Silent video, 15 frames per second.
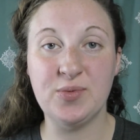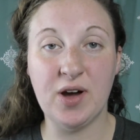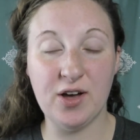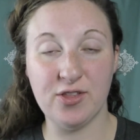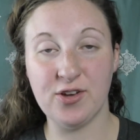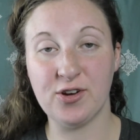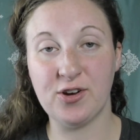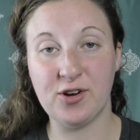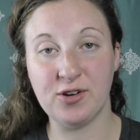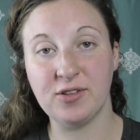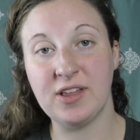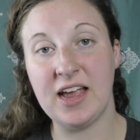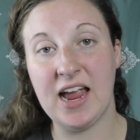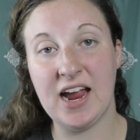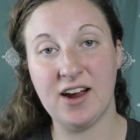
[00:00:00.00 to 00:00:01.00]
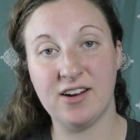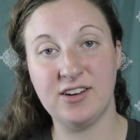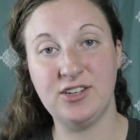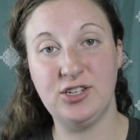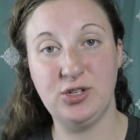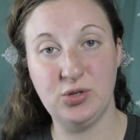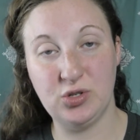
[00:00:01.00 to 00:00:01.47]
other curly hair
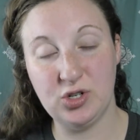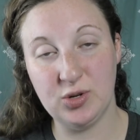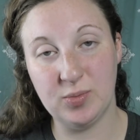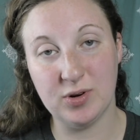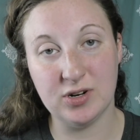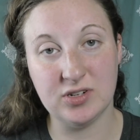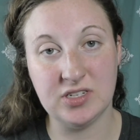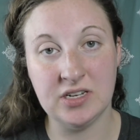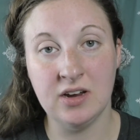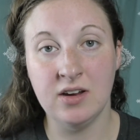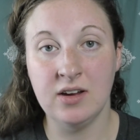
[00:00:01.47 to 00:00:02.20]
YouTubers